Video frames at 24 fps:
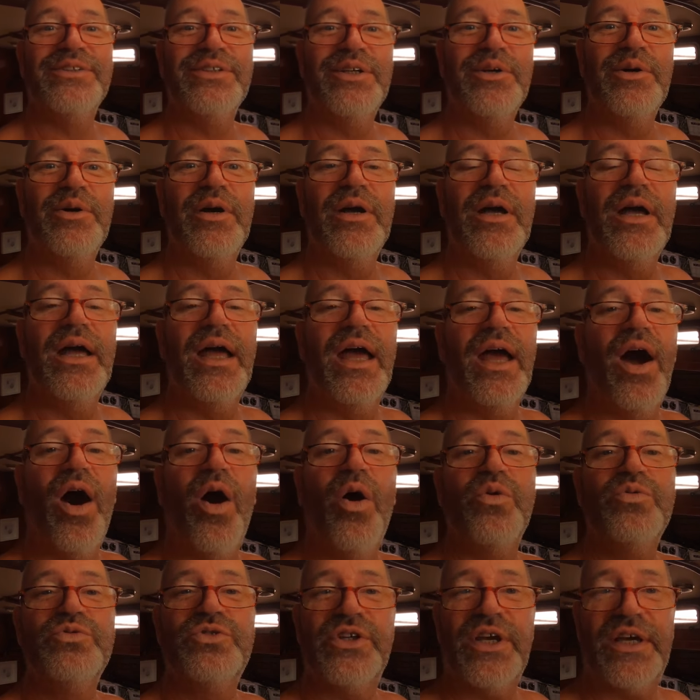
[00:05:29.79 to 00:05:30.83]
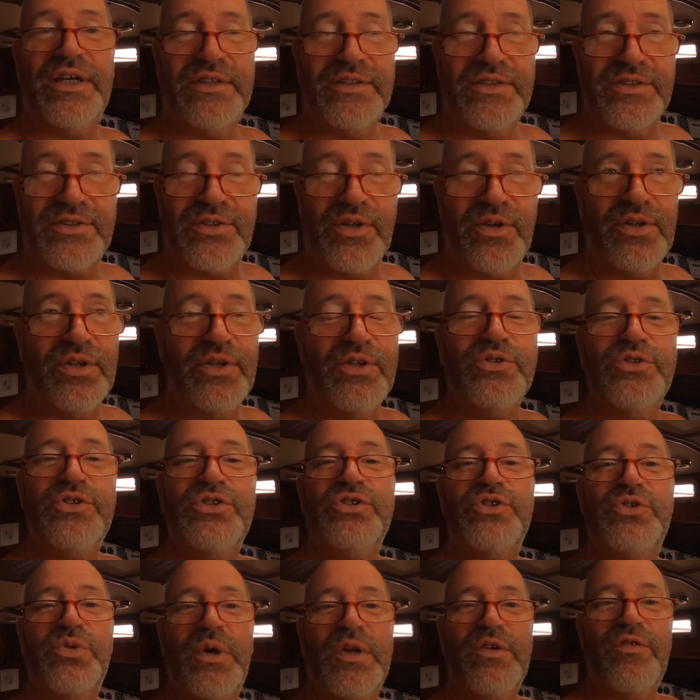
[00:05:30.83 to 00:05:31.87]
Look, it holds 8, so it
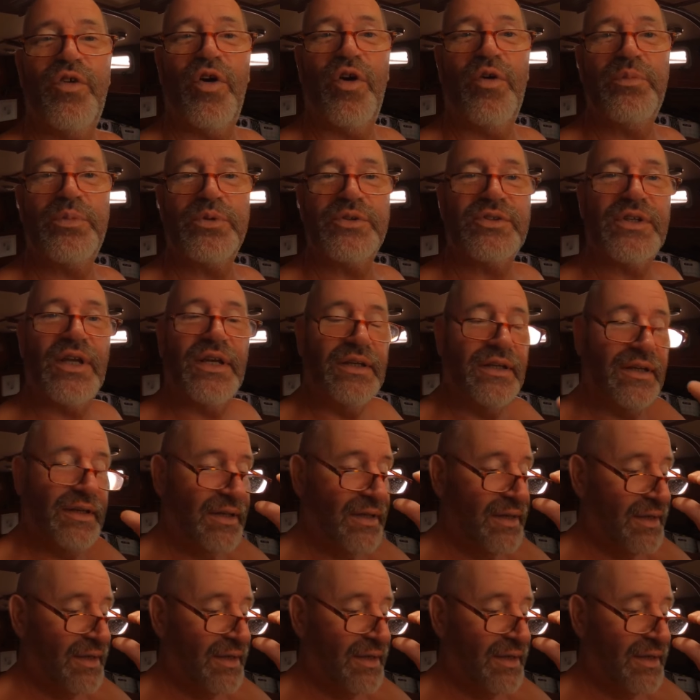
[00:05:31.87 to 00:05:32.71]
loses 25%.